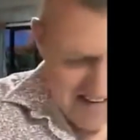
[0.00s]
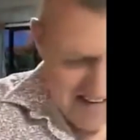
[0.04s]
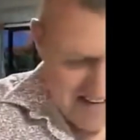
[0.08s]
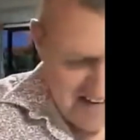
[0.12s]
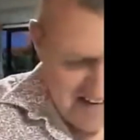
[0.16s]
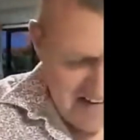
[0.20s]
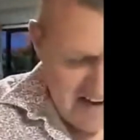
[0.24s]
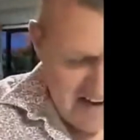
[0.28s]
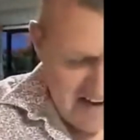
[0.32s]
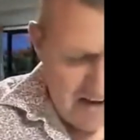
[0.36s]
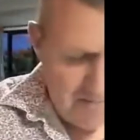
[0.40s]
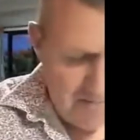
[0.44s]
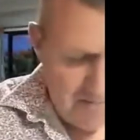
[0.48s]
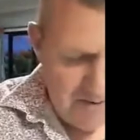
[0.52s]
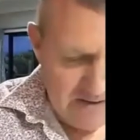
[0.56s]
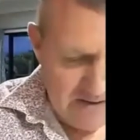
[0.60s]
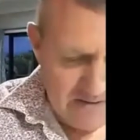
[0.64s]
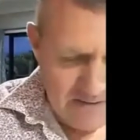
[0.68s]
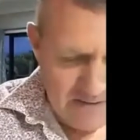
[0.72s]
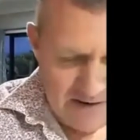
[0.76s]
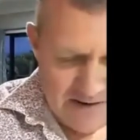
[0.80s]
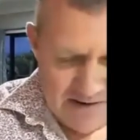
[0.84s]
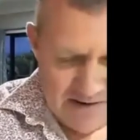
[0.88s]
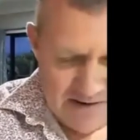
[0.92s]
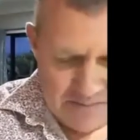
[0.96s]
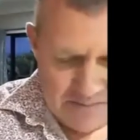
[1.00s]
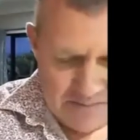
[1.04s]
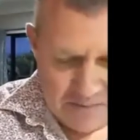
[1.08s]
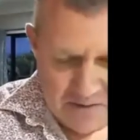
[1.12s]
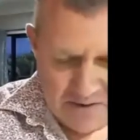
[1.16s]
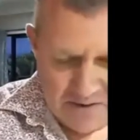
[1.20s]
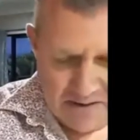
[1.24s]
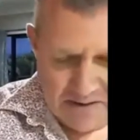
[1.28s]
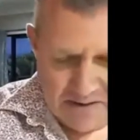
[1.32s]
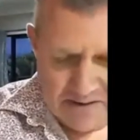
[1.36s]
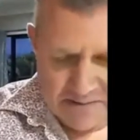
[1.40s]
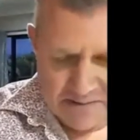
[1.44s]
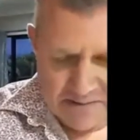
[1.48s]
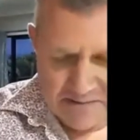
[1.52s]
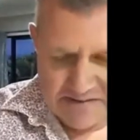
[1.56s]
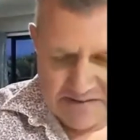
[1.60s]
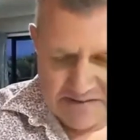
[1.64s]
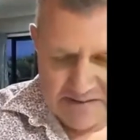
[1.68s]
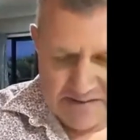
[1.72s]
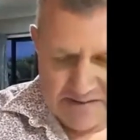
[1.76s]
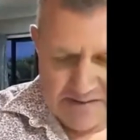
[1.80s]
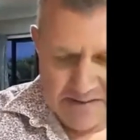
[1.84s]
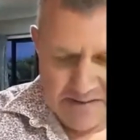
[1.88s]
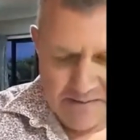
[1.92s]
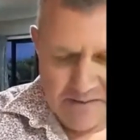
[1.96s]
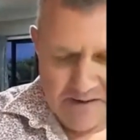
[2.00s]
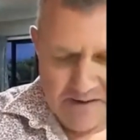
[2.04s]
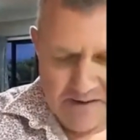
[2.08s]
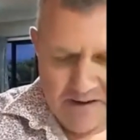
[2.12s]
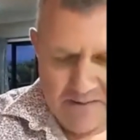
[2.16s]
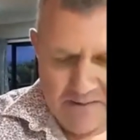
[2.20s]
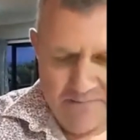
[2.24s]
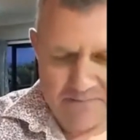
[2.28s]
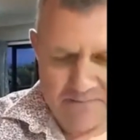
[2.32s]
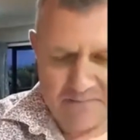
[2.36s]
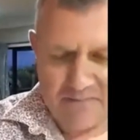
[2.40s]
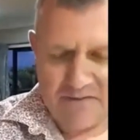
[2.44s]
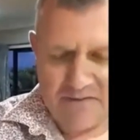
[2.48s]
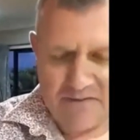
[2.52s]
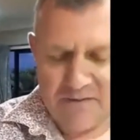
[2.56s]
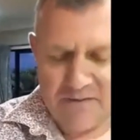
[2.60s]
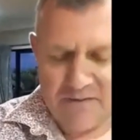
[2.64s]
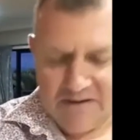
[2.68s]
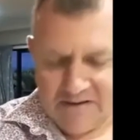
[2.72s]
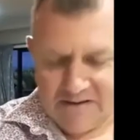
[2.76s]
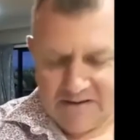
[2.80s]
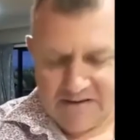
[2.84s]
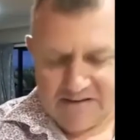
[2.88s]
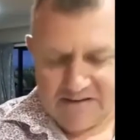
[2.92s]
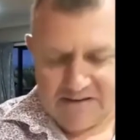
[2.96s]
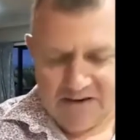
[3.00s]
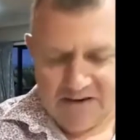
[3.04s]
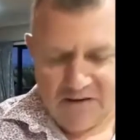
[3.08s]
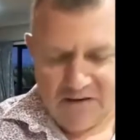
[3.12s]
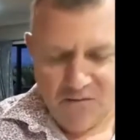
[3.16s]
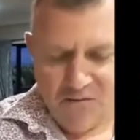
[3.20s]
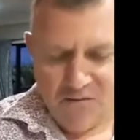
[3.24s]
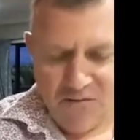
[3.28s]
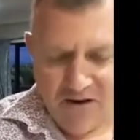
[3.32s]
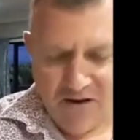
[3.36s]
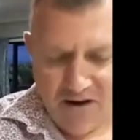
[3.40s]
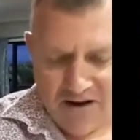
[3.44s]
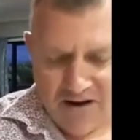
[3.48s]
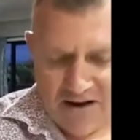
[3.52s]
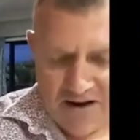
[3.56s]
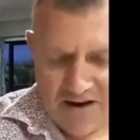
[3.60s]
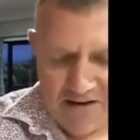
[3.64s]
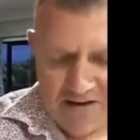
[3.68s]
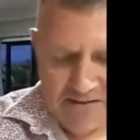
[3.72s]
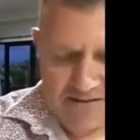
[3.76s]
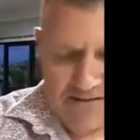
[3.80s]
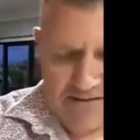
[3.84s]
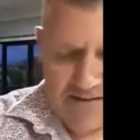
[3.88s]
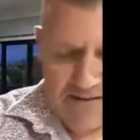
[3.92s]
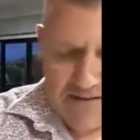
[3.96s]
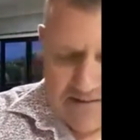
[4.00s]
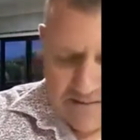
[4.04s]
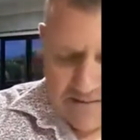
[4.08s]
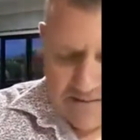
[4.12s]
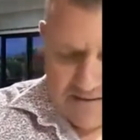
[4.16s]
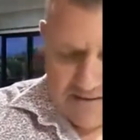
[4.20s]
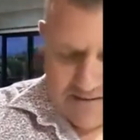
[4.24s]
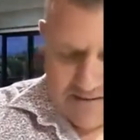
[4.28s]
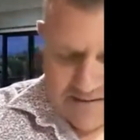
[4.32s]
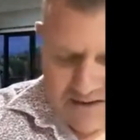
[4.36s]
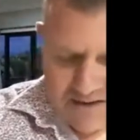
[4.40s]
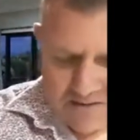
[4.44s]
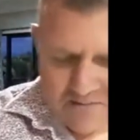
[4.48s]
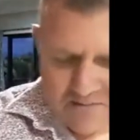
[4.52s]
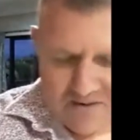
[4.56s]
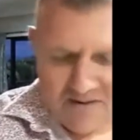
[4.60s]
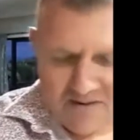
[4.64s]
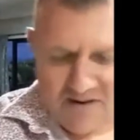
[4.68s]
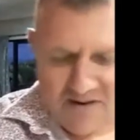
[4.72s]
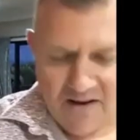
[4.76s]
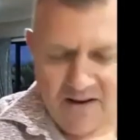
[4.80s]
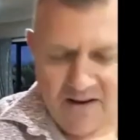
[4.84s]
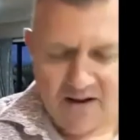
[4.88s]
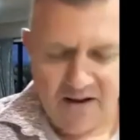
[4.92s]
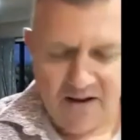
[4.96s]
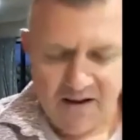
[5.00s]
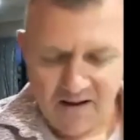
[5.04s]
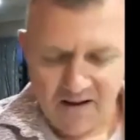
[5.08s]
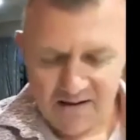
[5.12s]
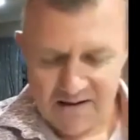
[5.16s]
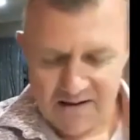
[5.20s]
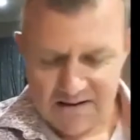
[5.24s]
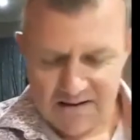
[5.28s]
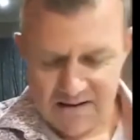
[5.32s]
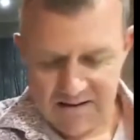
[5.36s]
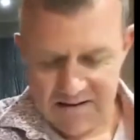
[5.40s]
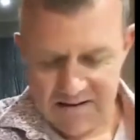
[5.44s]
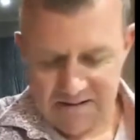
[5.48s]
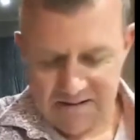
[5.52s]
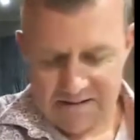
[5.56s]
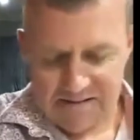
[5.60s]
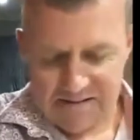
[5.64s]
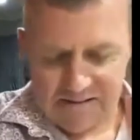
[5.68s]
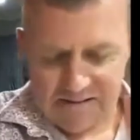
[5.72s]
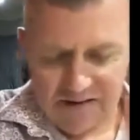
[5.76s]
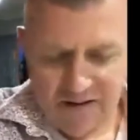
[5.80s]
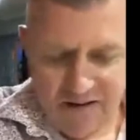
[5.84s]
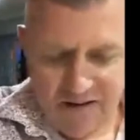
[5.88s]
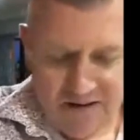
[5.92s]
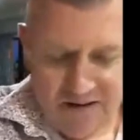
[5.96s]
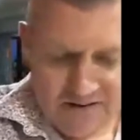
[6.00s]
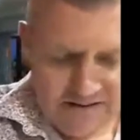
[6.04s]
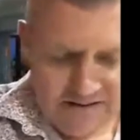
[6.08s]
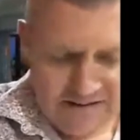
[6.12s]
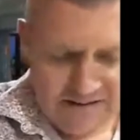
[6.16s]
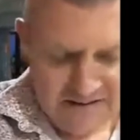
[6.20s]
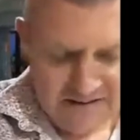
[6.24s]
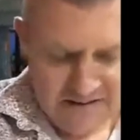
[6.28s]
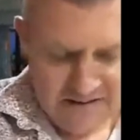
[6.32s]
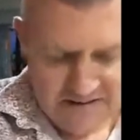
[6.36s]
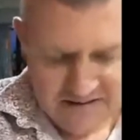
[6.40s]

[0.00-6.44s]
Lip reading: Yeah, but fun this morning. Let me see the Vanita saying fire out, Elsie Snowman, haha, julle is snacks.